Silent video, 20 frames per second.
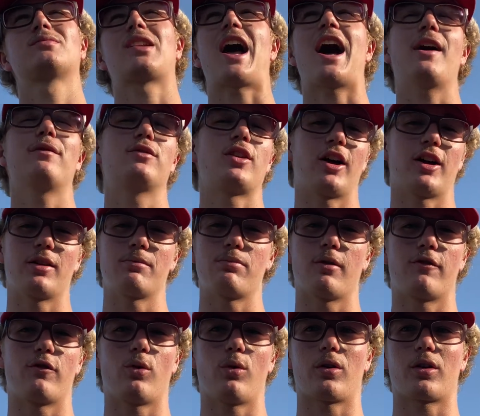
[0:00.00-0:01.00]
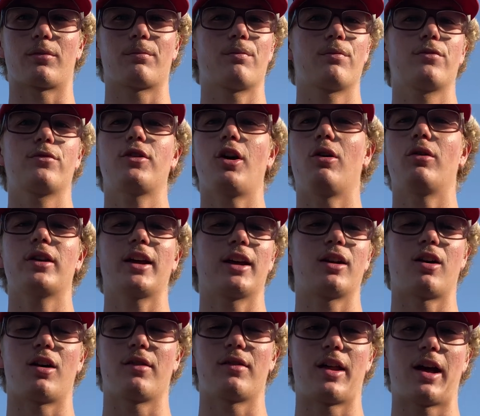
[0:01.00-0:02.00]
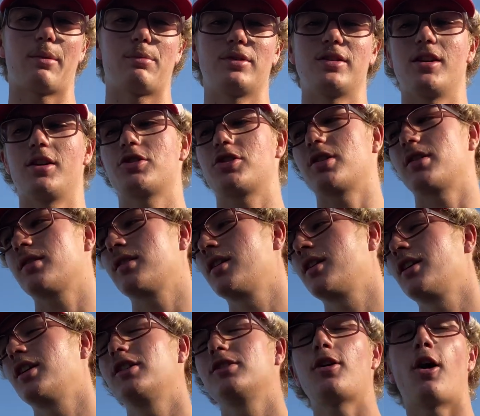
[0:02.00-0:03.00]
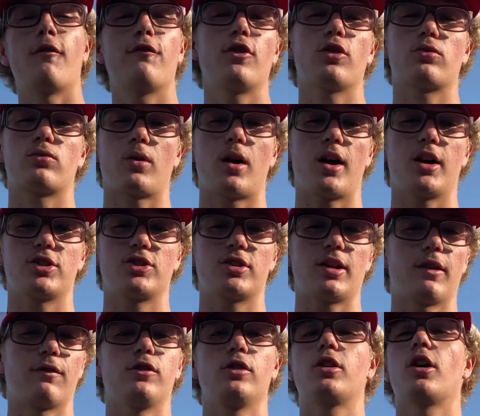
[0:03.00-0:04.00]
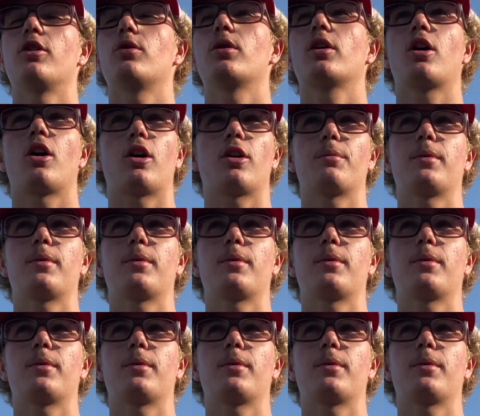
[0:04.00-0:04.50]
I've done it before. Don't get caught in that position. Don't feel rushed. If you go to a car